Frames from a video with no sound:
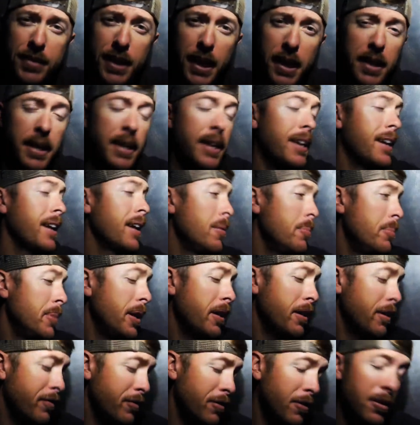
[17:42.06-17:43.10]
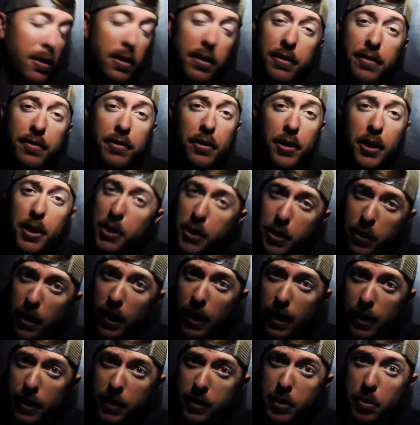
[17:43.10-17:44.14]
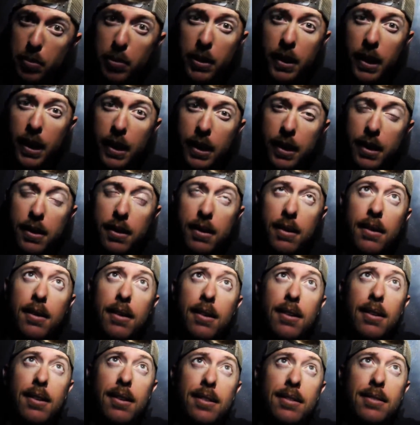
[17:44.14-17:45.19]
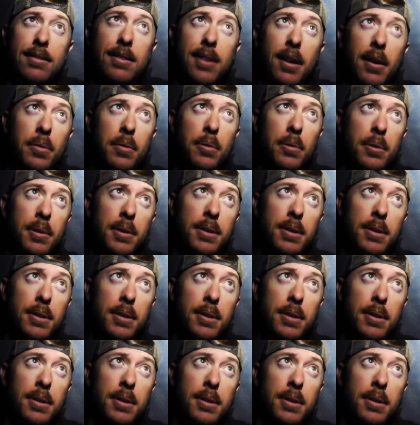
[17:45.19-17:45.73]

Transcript: Now that I got a belly full of freeze-dried spaghetti, it's time to